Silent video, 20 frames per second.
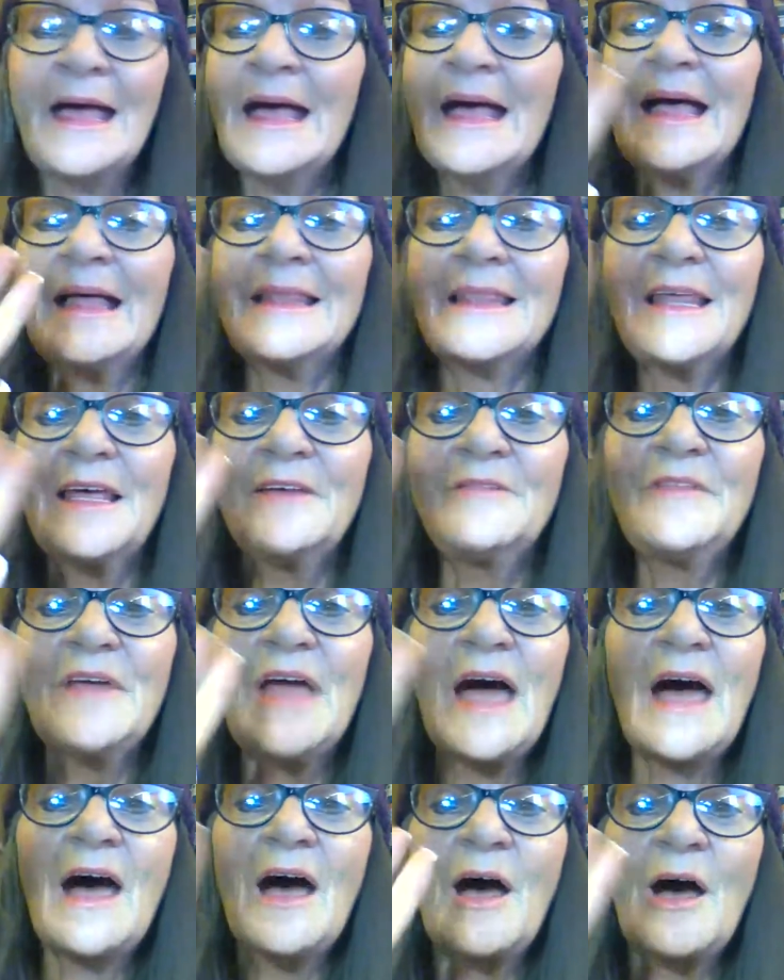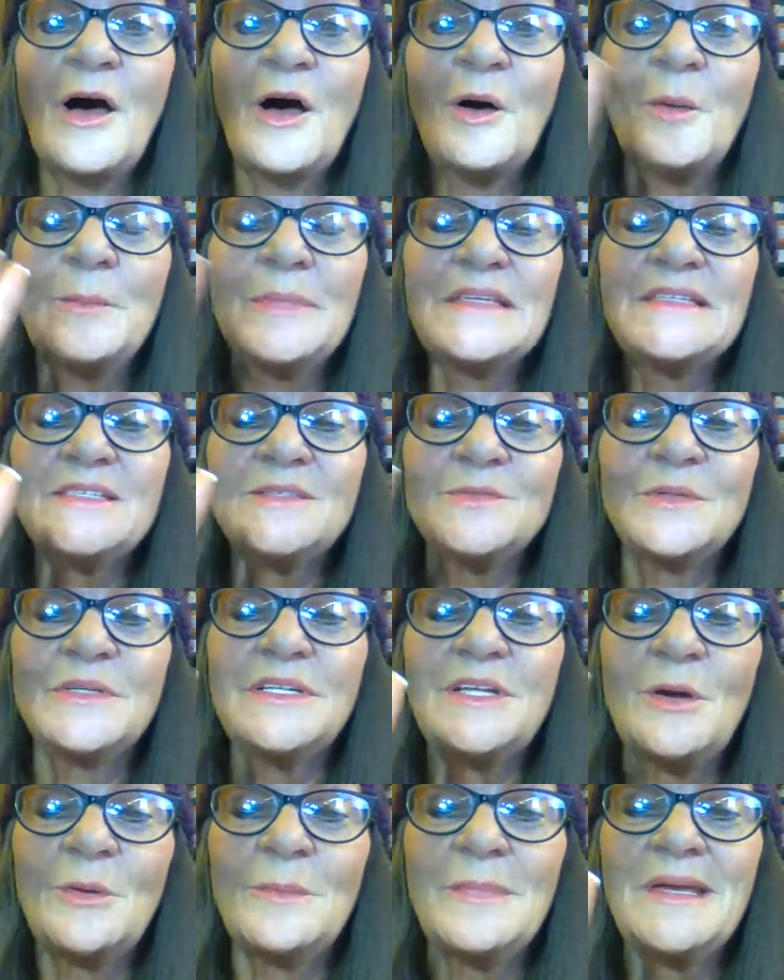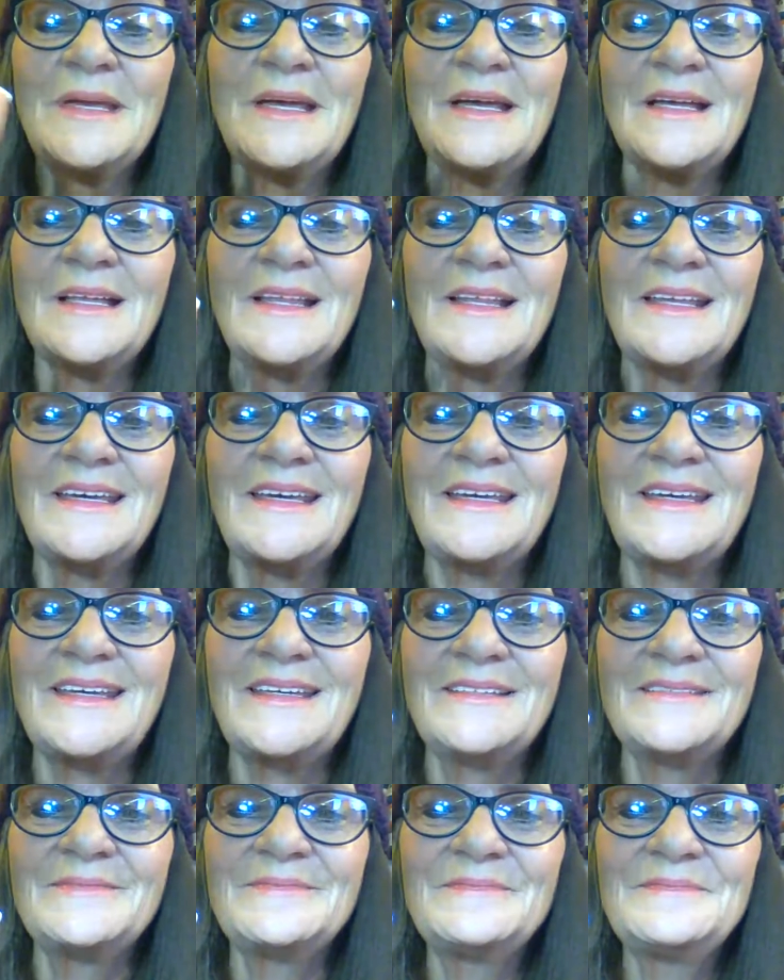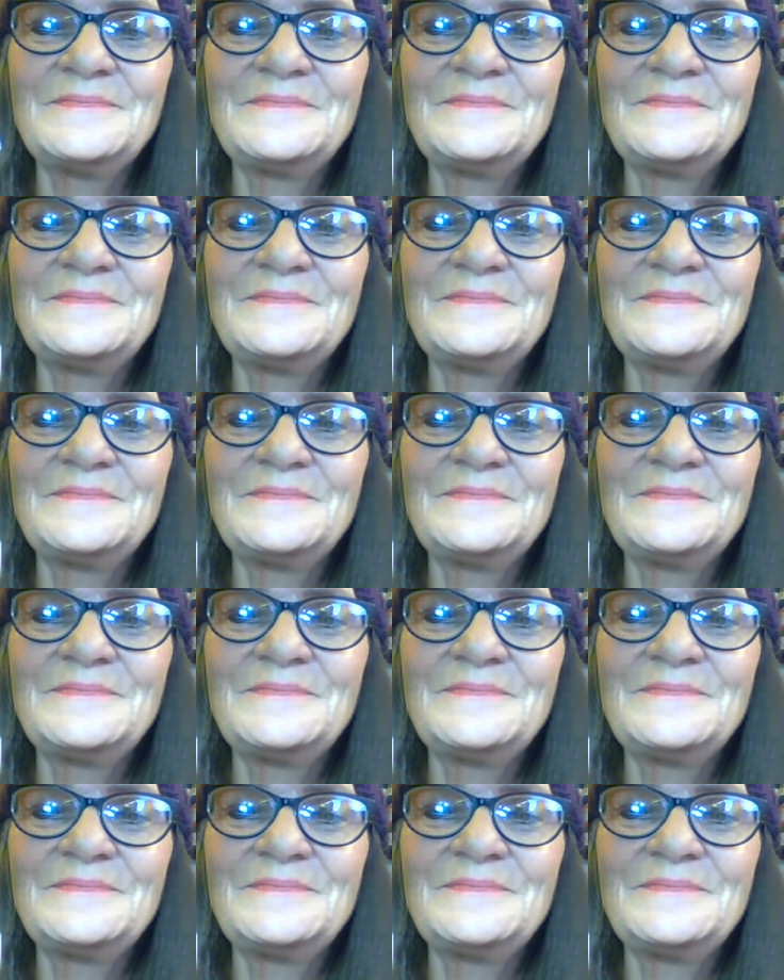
I love y'all. Be sweet, don't be ugly.